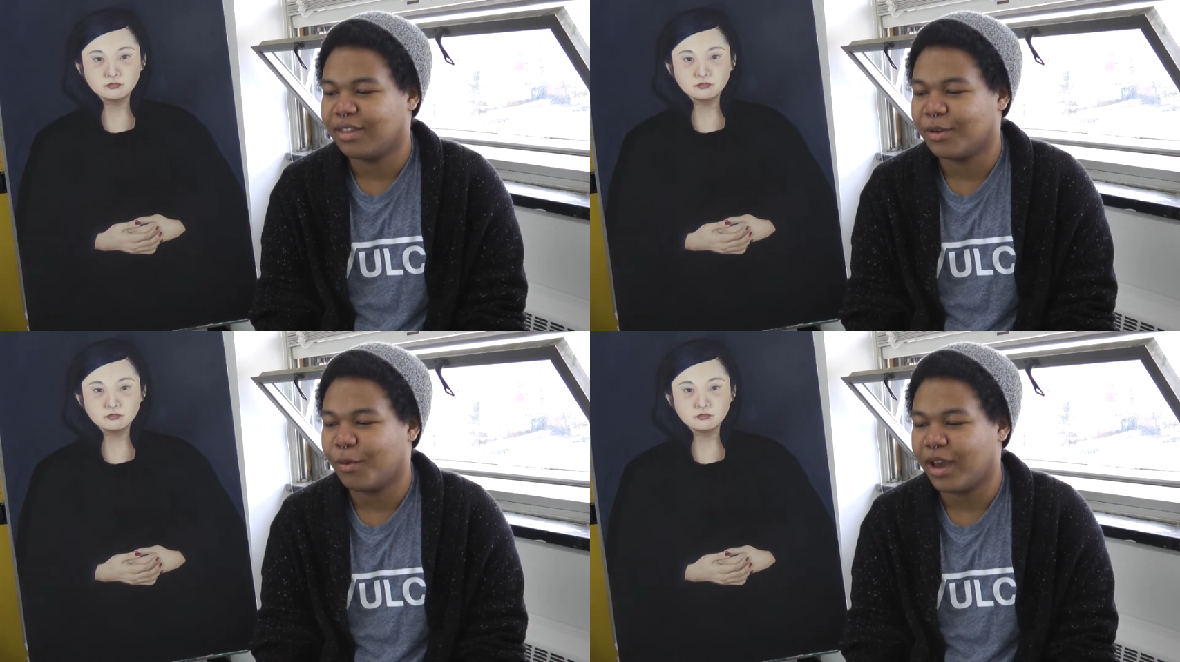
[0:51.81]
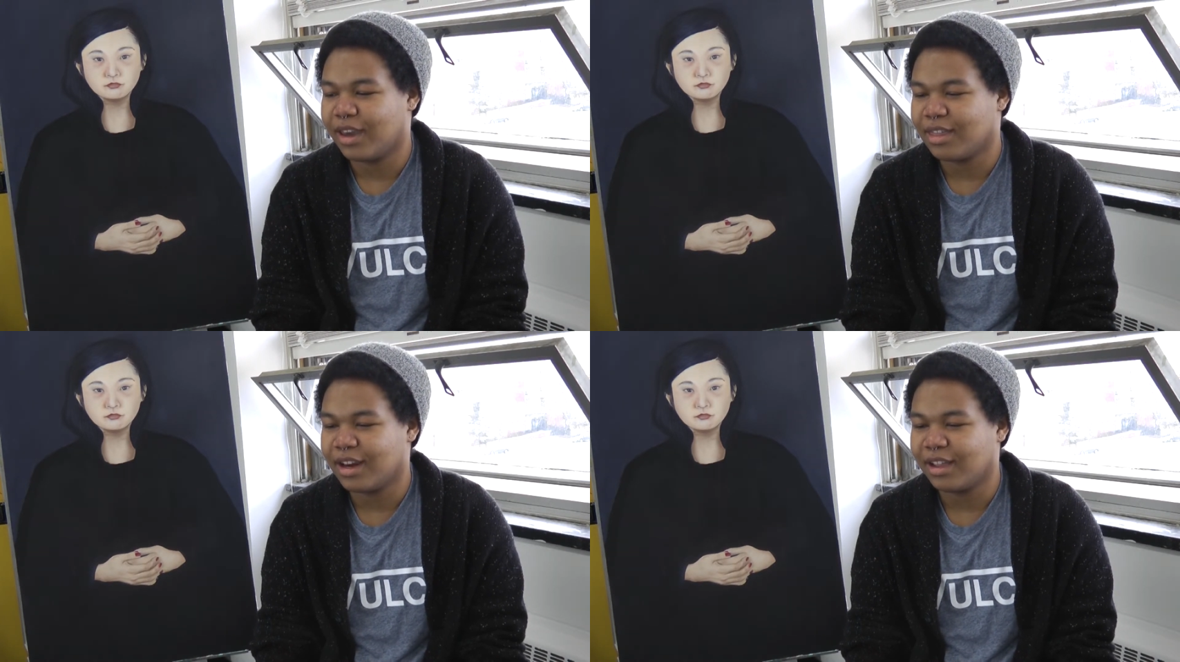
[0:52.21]
Speaker 1: the
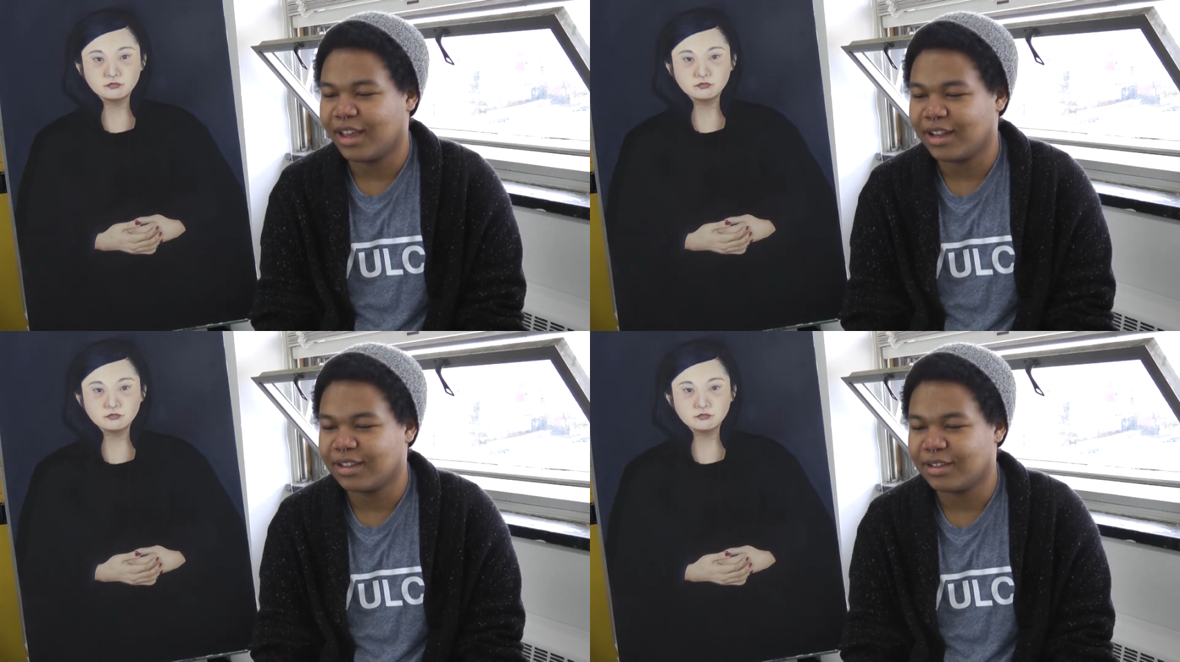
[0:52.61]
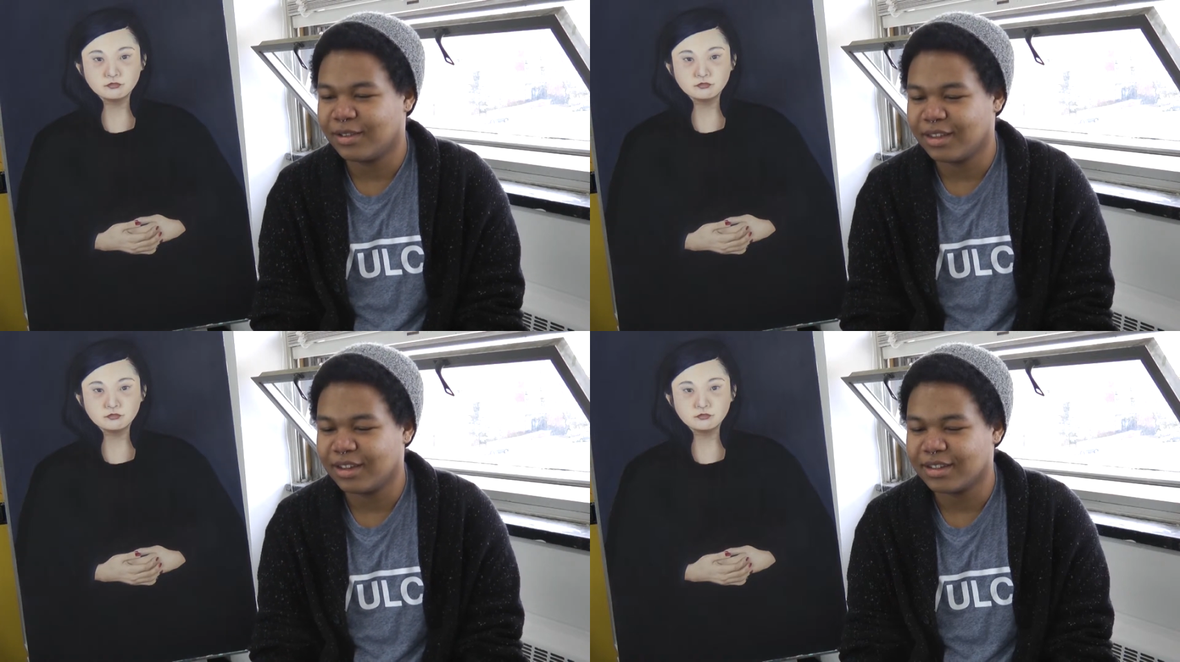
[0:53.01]
way that I like to do
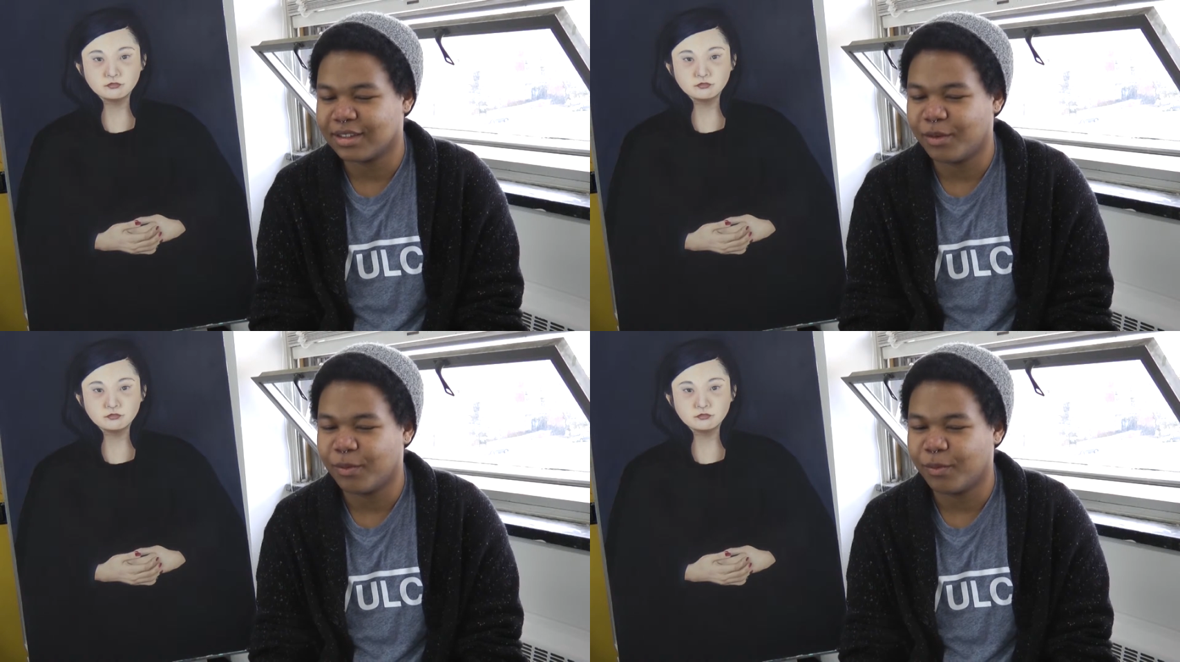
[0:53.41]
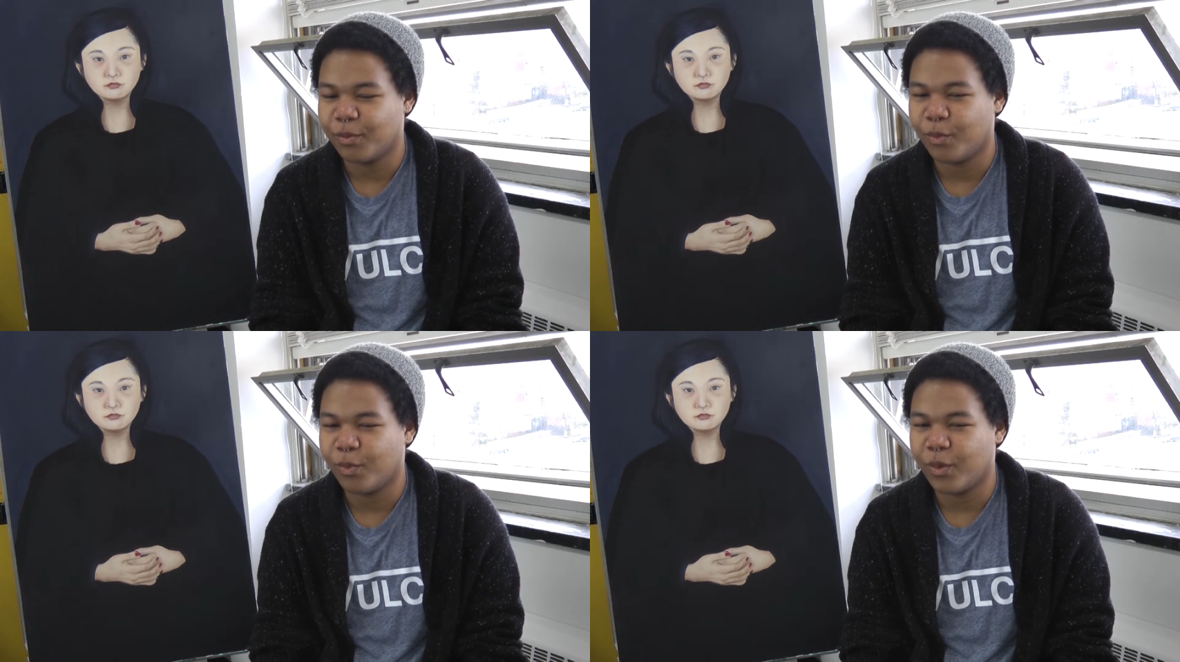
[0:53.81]
things and the
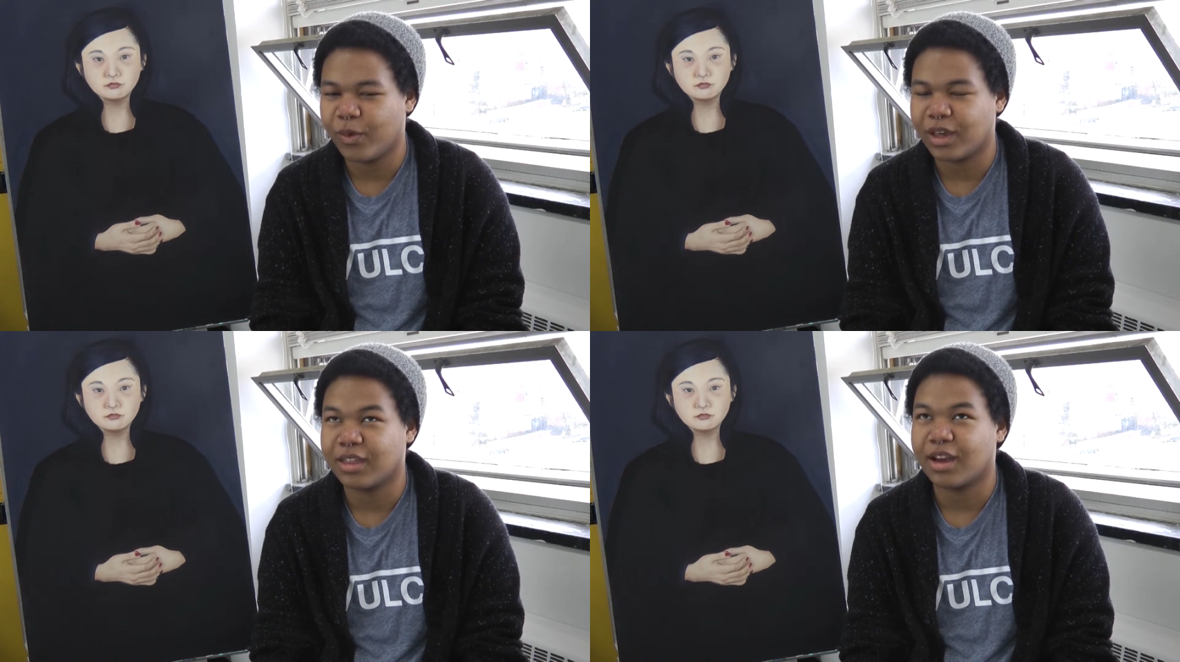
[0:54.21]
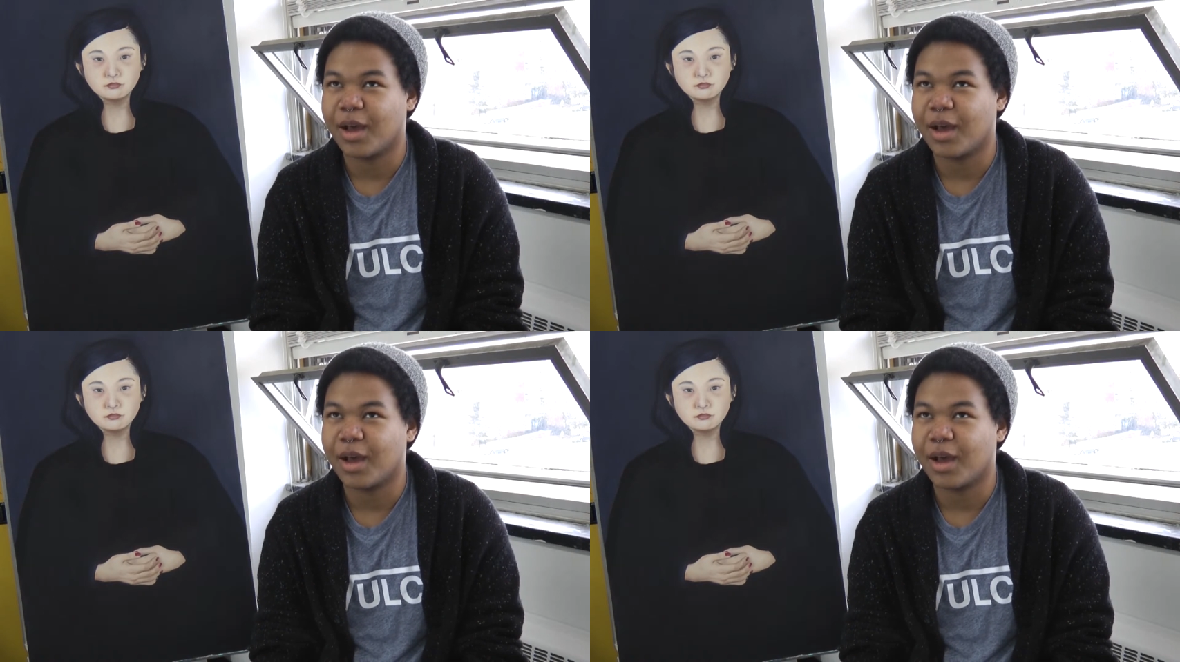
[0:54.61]
the